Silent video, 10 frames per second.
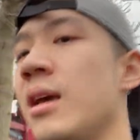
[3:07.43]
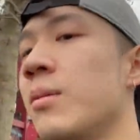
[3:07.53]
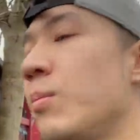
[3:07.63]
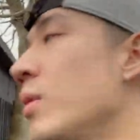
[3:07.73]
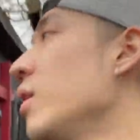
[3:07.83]

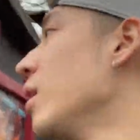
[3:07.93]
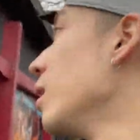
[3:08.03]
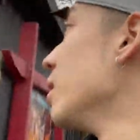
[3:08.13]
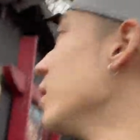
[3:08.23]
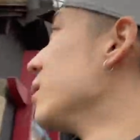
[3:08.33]
am,
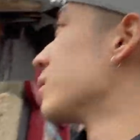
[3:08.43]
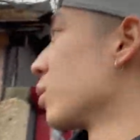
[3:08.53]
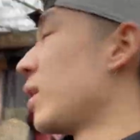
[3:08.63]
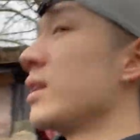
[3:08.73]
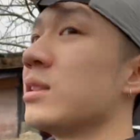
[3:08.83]

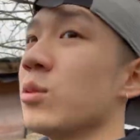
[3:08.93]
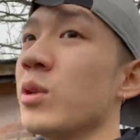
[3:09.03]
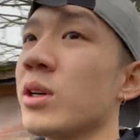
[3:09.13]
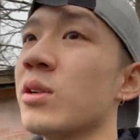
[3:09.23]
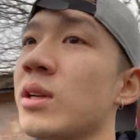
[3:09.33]
so I need to
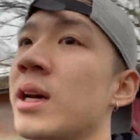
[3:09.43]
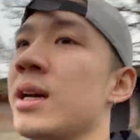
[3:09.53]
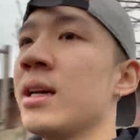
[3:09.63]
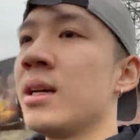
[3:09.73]
work on that.